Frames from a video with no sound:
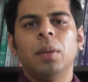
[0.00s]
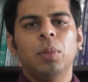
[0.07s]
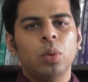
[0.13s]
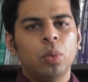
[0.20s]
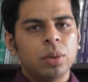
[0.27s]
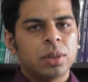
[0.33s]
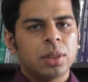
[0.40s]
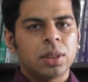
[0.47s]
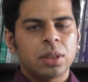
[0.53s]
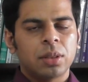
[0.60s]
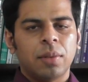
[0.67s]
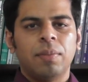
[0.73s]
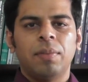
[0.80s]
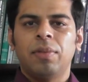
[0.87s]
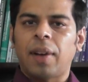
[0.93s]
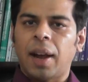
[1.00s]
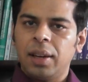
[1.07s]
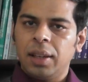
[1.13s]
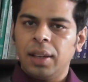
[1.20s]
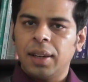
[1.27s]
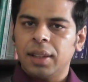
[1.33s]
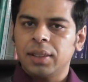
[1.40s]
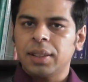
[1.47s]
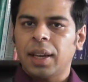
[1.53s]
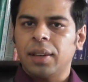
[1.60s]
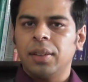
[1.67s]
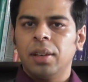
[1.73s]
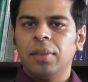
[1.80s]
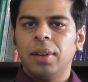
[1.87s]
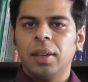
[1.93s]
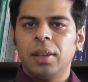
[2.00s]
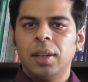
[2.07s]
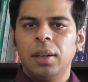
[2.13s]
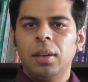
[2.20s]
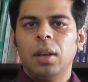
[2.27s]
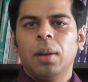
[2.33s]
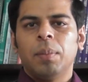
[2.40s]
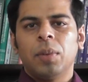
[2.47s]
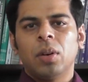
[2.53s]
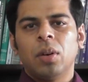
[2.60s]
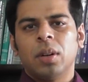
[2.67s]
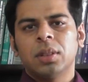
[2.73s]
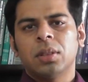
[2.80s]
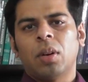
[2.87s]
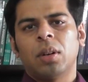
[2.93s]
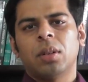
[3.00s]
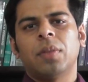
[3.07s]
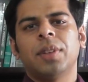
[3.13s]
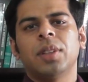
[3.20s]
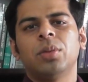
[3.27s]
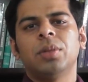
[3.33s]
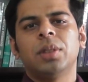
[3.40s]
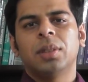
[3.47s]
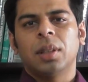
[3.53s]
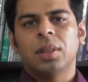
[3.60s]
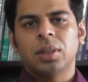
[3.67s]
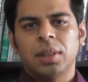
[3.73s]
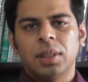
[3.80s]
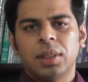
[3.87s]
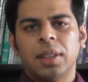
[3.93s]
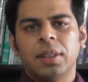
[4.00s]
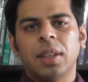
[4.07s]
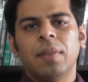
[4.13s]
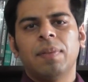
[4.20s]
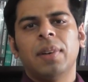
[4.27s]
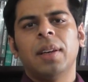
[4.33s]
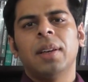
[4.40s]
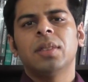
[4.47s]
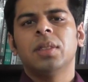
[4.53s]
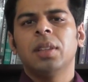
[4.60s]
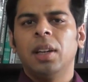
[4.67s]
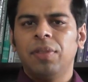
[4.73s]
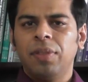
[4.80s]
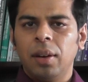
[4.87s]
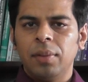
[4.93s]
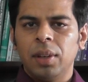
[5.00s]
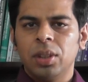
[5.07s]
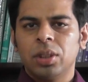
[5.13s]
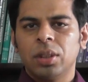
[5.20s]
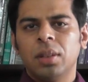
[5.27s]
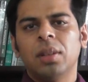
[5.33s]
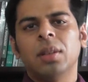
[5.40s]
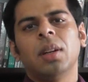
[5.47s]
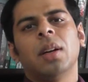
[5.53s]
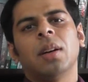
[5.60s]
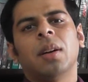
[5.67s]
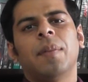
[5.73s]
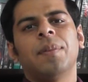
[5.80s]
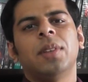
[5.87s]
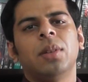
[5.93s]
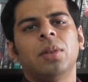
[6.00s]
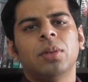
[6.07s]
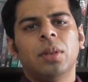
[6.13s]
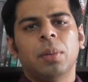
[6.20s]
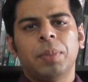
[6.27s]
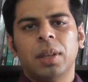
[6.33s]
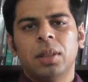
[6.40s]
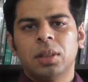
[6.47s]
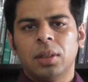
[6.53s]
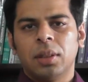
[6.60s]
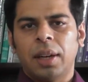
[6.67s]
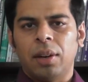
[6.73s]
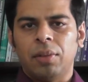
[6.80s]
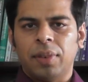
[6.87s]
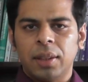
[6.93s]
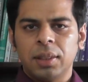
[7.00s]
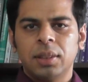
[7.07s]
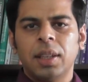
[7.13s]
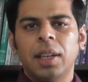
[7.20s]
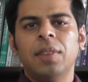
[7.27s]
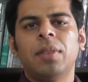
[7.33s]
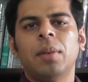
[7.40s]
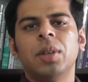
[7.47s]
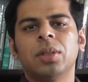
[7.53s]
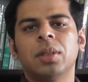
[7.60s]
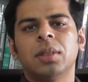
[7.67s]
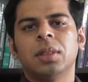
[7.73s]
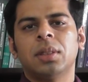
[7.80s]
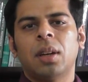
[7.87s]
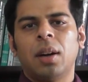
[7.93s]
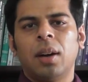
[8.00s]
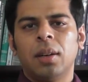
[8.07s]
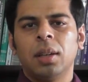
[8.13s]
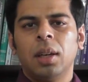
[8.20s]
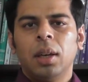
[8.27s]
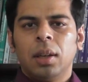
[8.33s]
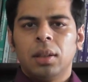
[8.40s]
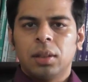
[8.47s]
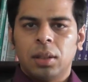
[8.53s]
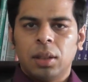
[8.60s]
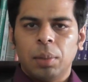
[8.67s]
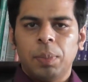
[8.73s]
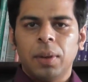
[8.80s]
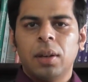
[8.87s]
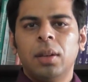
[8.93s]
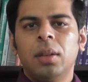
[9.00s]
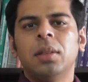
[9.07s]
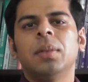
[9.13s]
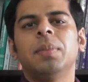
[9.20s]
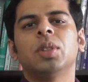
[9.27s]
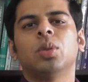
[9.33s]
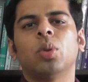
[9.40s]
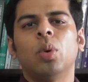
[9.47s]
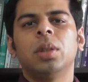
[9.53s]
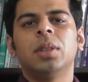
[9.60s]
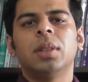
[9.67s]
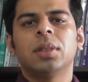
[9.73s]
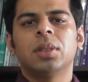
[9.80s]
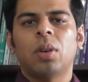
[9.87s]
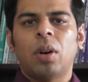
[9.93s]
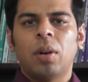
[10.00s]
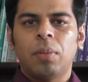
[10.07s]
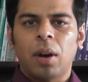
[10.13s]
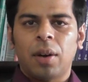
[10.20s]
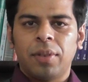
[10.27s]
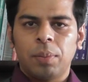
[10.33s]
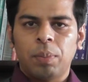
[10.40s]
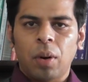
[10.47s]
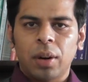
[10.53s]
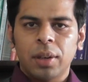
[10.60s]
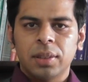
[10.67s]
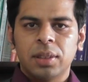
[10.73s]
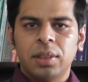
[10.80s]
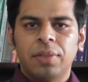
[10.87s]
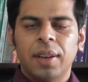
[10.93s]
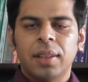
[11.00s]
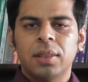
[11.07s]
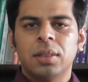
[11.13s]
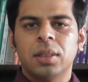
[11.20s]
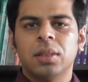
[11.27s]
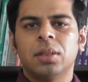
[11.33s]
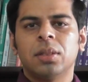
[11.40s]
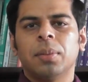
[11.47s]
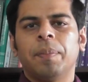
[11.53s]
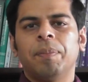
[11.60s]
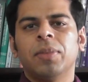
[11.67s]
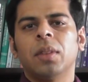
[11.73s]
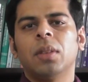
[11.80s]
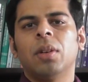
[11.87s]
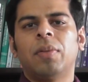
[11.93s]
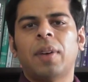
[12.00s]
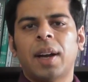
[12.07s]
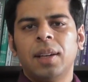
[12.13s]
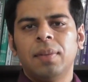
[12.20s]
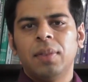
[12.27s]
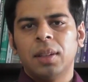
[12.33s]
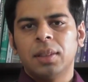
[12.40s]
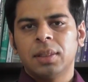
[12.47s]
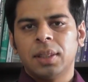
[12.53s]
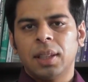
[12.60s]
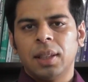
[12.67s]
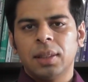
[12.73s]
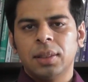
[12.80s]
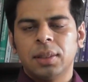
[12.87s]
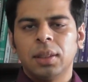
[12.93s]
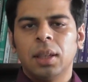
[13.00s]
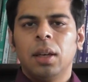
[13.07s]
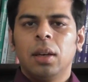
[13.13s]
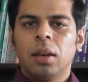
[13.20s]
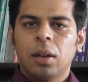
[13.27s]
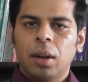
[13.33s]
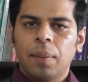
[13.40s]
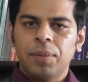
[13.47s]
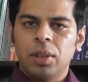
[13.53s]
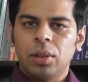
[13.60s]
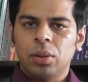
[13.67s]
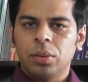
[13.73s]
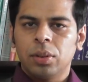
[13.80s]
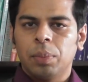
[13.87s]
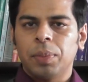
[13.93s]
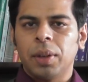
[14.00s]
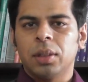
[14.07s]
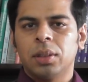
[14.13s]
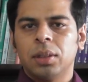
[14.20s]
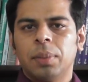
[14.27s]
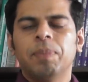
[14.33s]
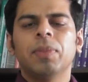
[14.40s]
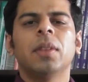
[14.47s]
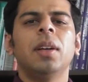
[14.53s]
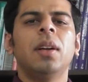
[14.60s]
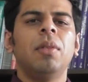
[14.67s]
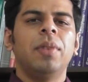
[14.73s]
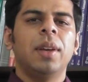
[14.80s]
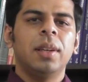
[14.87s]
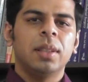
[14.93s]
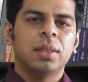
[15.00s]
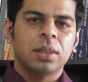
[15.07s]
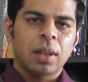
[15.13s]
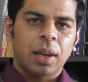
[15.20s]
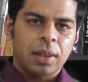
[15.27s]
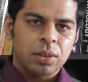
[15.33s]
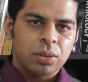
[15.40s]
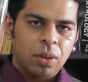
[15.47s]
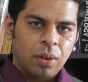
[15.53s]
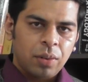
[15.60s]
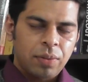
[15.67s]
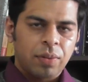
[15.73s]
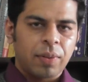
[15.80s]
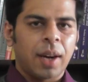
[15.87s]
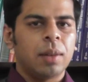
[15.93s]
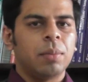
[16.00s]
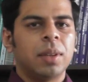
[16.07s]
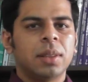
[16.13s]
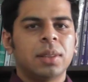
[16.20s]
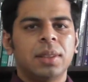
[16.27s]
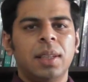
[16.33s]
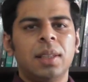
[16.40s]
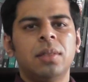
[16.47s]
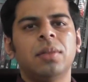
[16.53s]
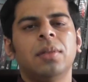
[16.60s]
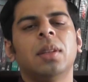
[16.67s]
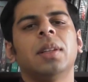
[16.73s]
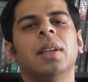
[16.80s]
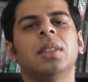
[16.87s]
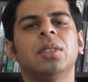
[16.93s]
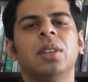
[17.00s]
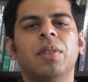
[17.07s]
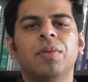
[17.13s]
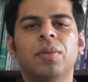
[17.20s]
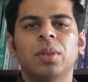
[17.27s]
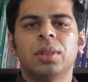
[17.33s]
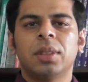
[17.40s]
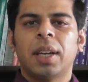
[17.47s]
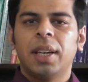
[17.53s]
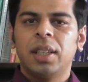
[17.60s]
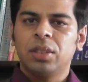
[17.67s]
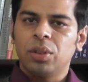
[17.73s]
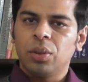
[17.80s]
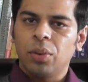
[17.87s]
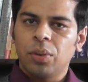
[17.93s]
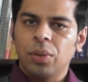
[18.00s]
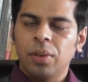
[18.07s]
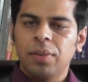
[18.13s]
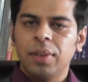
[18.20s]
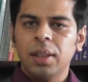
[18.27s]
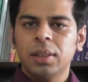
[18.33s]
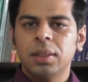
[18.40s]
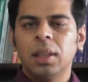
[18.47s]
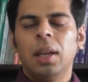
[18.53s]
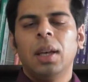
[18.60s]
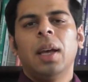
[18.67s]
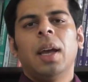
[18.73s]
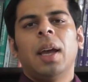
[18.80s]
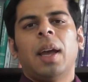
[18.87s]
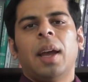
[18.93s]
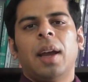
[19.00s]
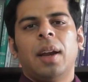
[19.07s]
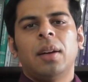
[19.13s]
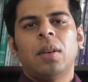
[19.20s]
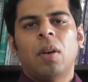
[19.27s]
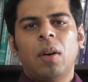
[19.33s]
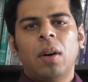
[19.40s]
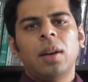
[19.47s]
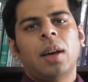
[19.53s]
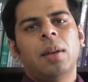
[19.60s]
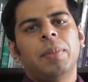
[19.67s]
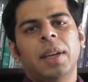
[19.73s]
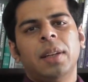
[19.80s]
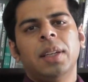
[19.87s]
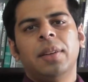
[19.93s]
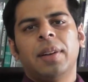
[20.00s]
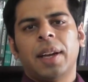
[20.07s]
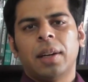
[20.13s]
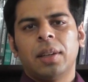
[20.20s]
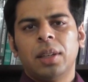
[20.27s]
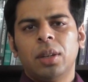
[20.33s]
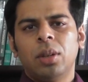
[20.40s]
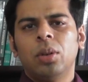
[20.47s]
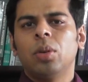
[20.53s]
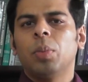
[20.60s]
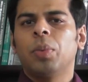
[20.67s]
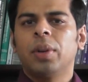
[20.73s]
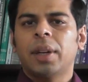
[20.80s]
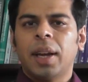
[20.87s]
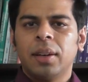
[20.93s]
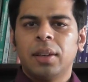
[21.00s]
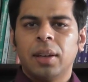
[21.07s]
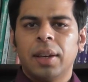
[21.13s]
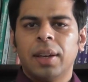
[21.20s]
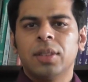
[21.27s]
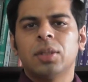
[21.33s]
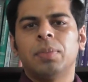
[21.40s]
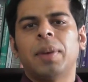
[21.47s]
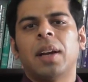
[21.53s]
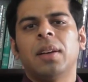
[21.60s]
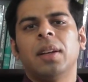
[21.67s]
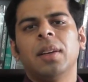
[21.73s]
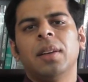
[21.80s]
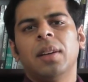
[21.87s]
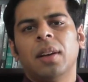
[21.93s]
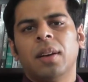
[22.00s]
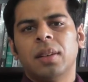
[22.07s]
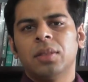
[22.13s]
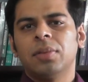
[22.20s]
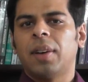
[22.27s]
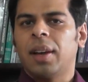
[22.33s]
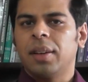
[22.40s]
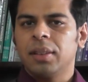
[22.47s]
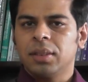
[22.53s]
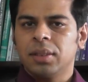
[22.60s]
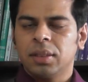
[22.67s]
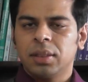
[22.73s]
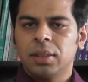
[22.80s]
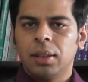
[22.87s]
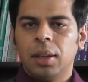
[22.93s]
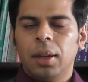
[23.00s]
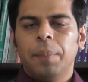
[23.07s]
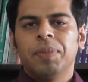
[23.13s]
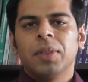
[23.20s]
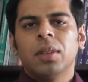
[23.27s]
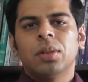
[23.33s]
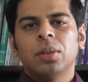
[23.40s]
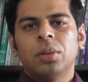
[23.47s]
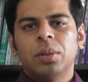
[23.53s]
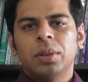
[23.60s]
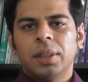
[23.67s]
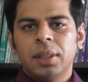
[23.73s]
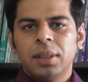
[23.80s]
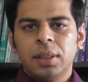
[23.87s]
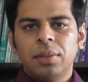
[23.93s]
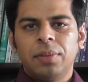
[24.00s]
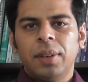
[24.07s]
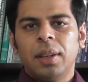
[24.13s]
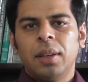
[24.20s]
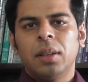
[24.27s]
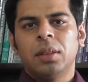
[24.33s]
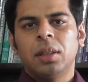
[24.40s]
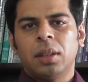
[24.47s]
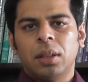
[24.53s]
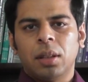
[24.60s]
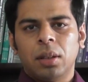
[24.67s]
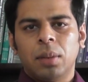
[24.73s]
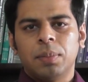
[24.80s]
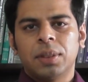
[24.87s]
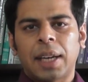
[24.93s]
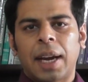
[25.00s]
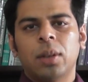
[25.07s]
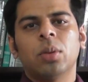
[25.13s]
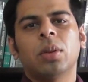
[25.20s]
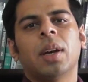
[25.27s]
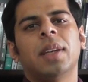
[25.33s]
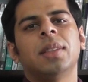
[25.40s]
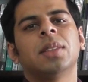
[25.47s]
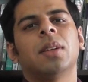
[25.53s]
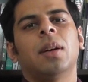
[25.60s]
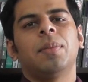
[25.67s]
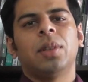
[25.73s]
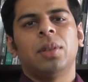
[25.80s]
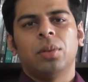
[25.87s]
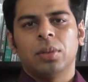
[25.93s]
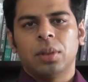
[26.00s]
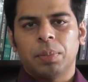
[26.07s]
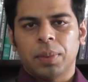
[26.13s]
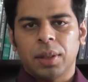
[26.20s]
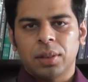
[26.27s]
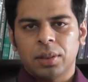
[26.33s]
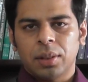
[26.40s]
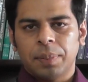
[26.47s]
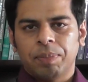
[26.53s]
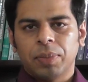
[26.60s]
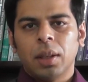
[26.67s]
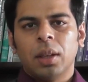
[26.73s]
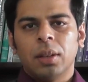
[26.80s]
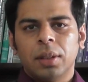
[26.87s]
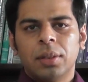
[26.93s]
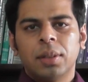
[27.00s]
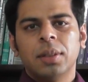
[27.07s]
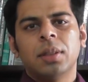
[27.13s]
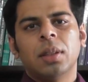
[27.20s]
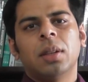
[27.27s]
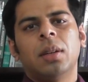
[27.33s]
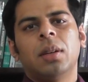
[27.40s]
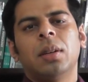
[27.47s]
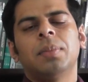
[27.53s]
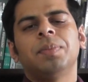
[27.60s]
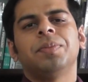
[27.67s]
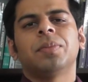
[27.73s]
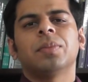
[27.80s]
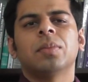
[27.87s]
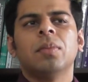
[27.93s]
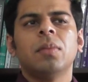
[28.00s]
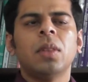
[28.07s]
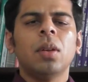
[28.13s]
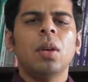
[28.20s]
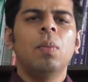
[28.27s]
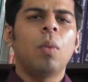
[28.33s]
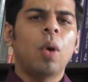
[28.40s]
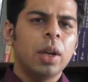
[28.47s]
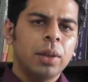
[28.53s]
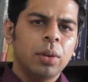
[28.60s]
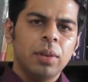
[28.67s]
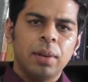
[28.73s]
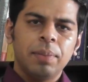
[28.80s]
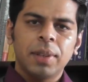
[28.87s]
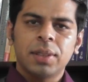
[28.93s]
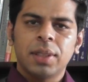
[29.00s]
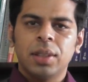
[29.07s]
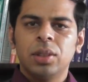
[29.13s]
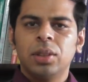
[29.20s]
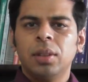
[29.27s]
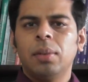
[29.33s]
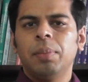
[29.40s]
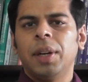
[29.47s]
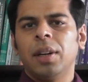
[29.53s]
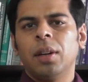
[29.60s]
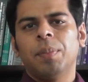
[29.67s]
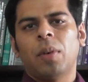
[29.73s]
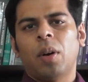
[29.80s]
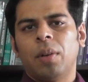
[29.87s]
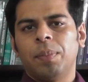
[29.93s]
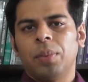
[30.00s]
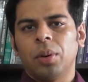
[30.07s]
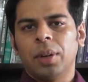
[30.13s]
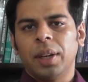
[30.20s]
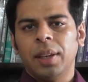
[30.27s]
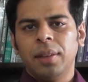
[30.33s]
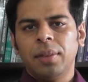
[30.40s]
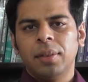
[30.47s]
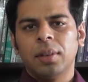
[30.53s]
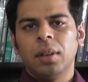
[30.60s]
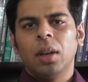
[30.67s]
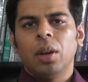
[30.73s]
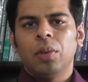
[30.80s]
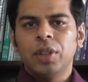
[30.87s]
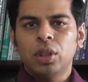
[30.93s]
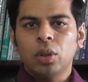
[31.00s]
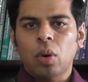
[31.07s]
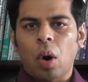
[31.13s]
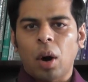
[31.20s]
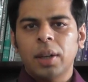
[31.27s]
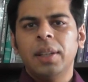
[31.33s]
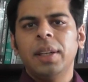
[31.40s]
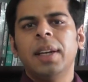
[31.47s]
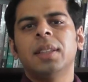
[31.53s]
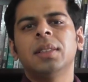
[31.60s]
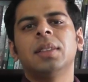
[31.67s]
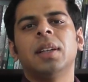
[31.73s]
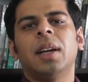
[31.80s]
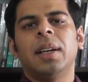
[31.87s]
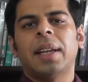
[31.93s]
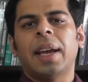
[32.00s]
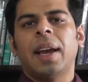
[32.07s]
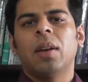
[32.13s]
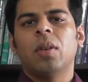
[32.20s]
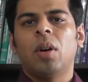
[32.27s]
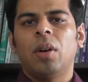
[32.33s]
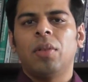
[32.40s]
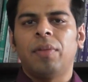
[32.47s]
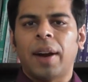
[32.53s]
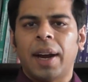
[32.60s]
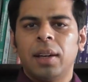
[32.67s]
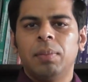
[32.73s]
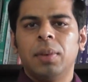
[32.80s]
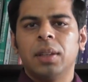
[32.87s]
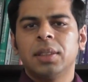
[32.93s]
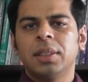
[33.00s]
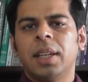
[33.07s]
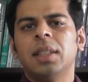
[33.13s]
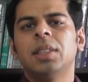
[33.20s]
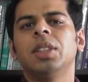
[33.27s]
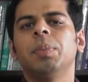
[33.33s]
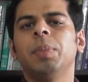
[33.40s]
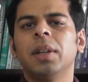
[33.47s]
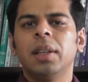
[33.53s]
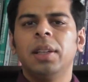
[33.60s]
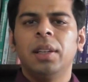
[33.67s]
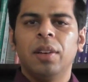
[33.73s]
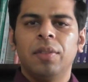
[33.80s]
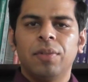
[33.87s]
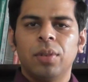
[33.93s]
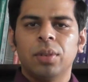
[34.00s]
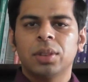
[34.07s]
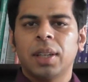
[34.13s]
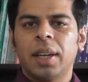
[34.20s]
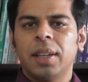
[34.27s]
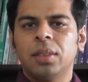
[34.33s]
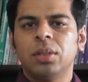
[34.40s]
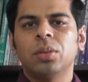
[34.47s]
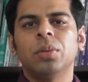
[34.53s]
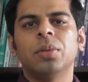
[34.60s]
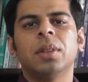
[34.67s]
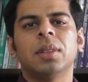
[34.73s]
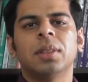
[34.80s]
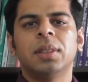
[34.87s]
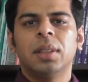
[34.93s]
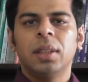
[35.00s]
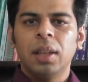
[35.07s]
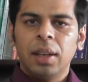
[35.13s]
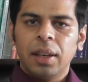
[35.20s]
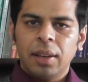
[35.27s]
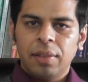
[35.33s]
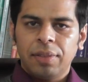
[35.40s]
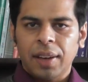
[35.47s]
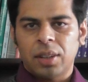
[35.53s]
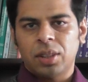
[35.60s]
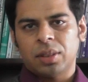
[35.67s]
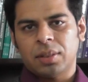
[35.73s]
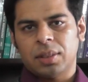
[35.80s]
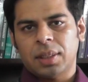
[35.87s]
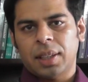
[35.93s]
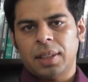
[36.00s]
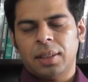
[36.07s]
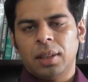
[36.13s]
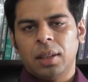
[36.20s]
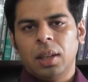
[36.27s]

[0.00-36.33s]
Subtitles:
immune system finally gets activated because a lot of tissue destruction is taking place. Inflammation comes into the picture. And once the inflammation starts, the typical soldiers of our body's defense system, the white blood cells, comes into the picture. There are various kinds of white blood cells. There is lymphocytes, neutrophils, and all are mainly directed to protect against bacteria, viruses. So this is where the term cytokines comes into the picture. This is a molecular messenger made up of proteins which coordinates the attack of white blood cells, typically lymphocytes, towards the infection site.